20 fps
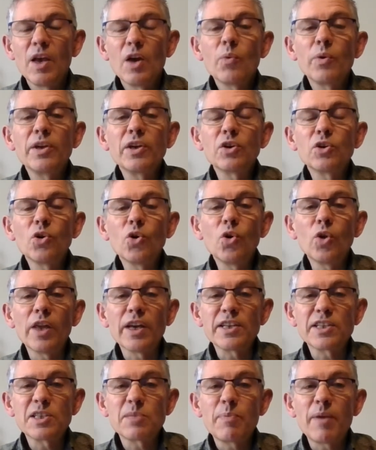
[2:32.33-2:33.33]
We can all
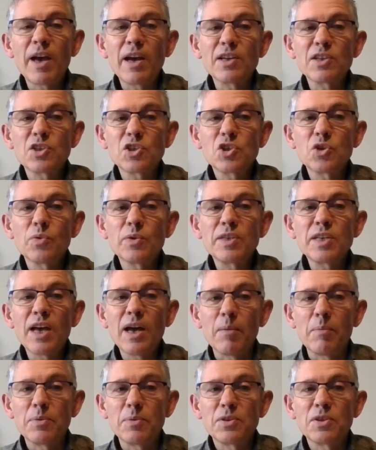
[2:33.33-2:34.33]
expect to
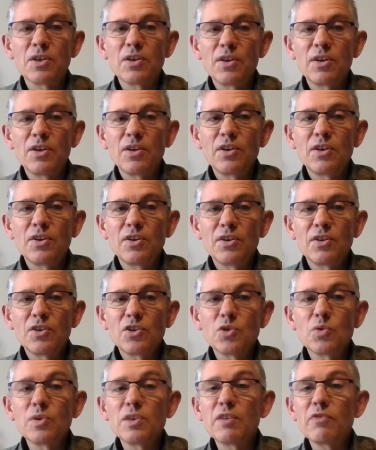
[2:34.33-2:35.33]
adapt
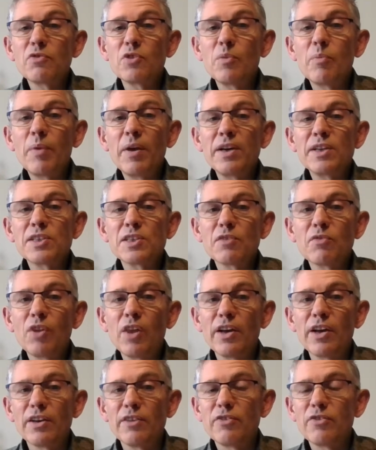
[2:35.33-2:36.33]
to a different pace of
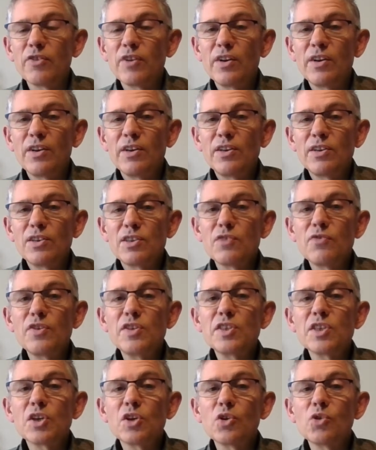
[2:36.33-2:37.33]
life, to
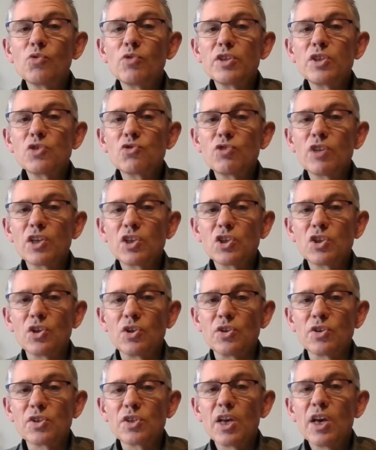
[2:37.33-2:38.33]
physical
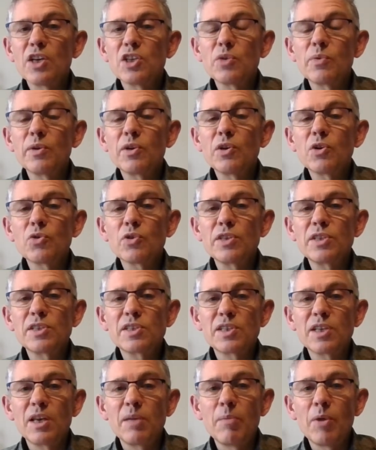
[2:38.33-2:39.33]
restrictions, to
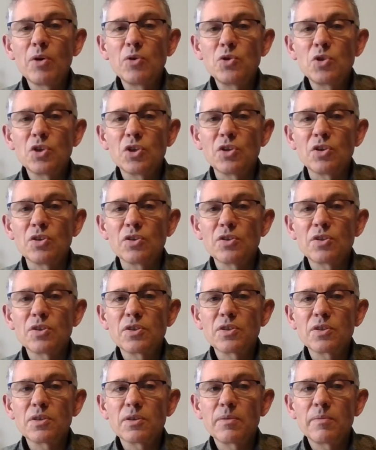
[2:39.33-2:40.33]
increased
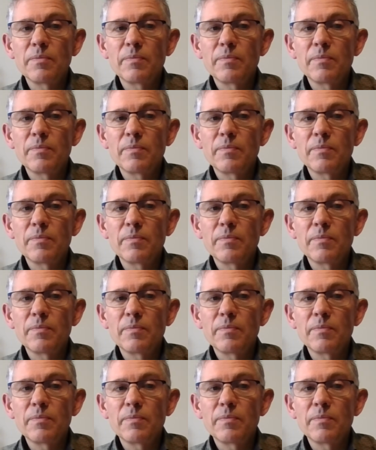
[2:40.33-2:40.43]
emotions.